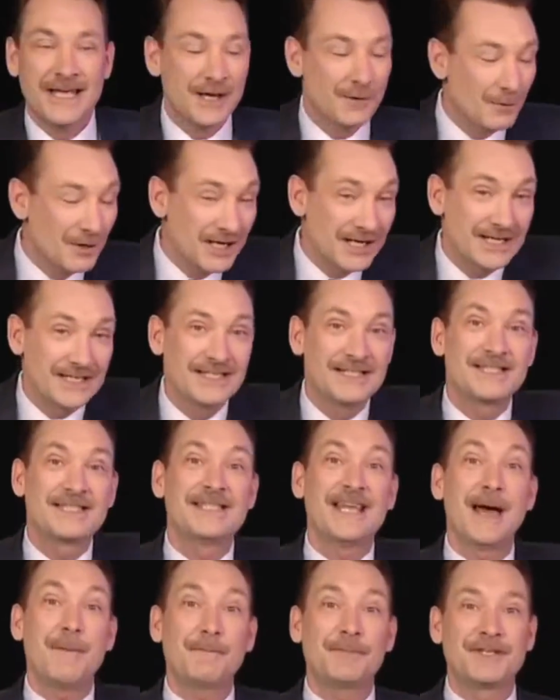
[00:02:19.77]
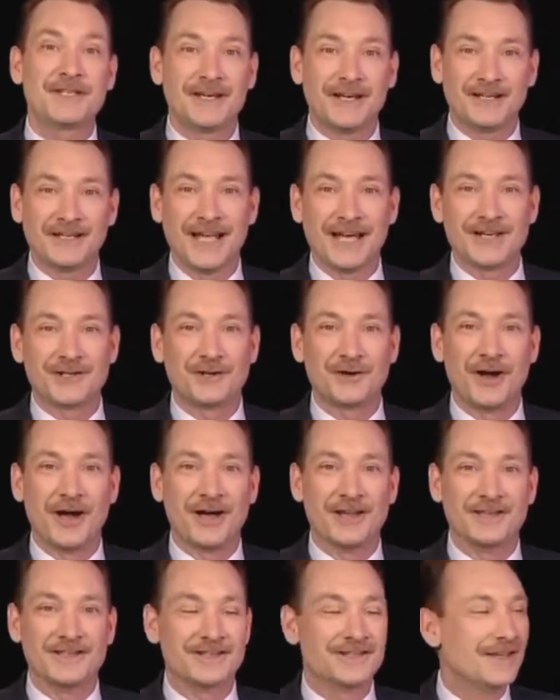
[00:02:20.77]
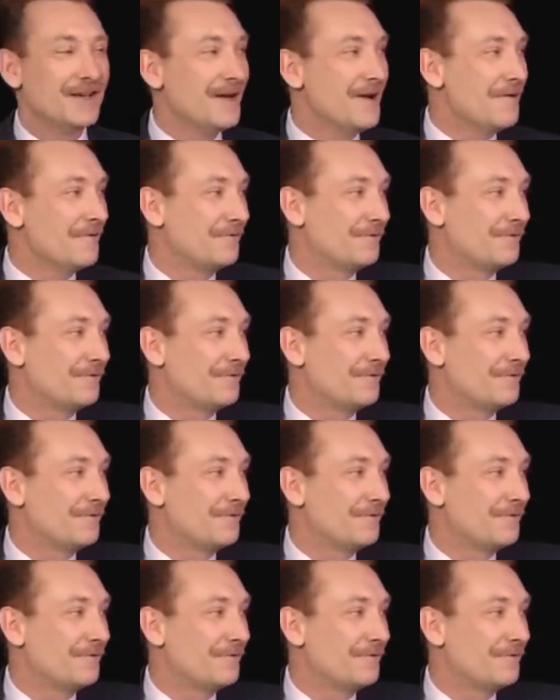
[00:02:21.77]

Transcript: It would accept electrons